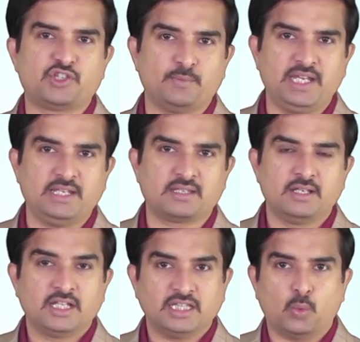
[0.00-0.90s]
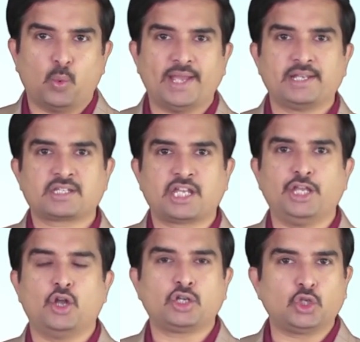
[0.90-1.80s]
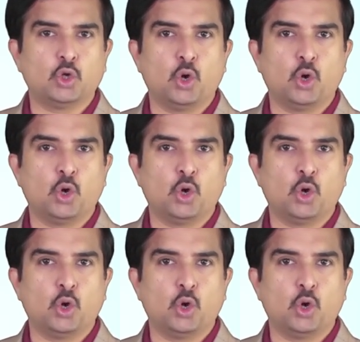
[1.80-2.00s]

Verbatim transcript: which means the virus cannot